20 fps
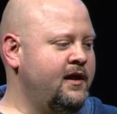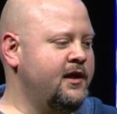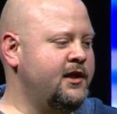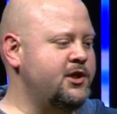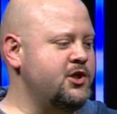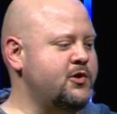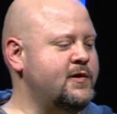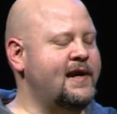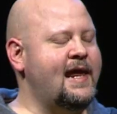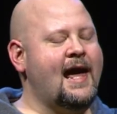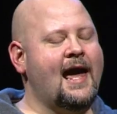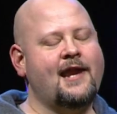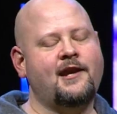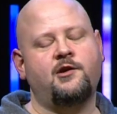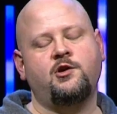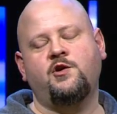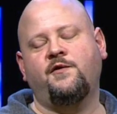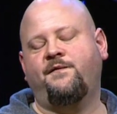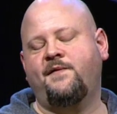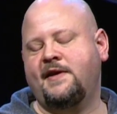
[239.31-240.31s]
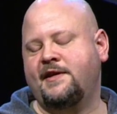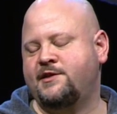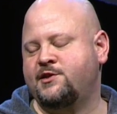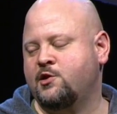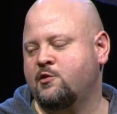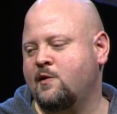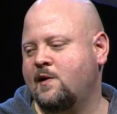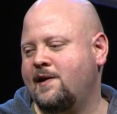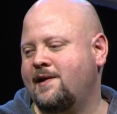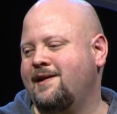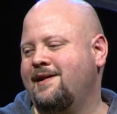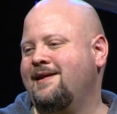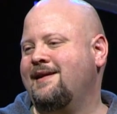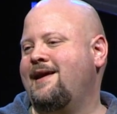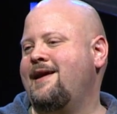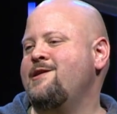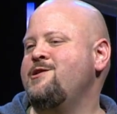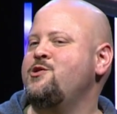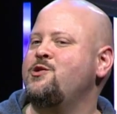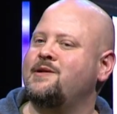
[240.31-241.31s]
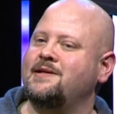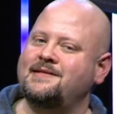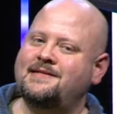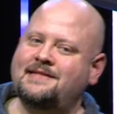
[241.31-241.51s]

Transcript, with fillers: You can add a new feature in and you can